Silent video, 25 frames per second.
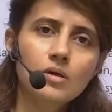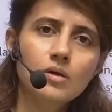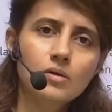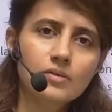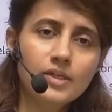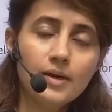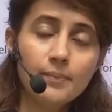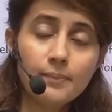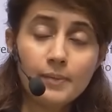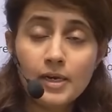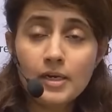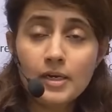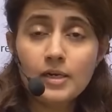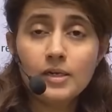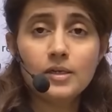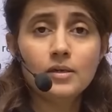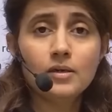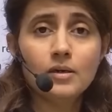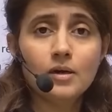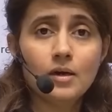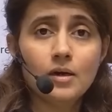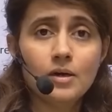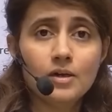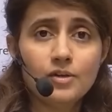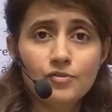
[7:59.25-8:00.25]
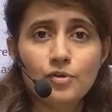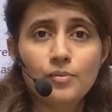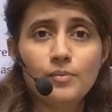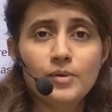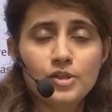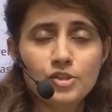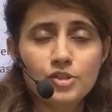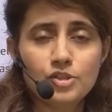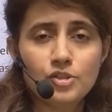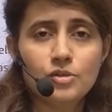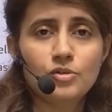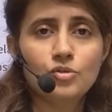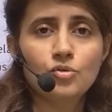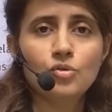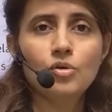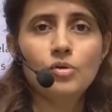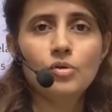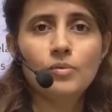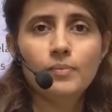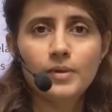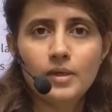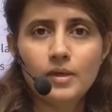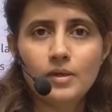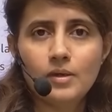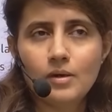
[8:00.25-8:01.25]
There are many information you
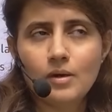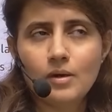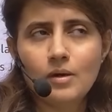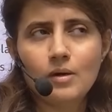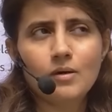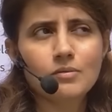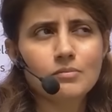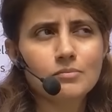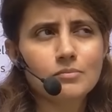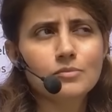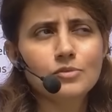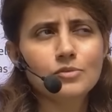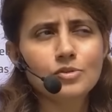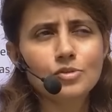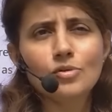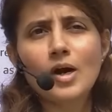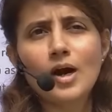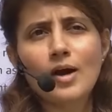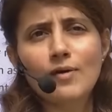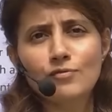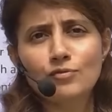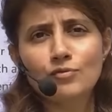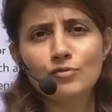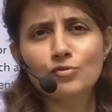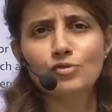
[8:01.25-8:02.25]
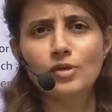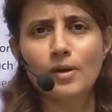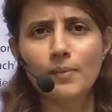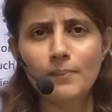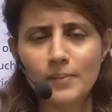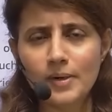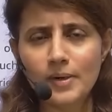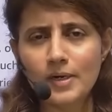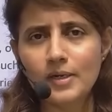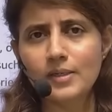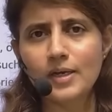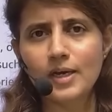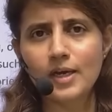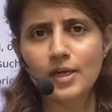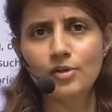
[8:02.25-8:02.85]
will be, you have to submit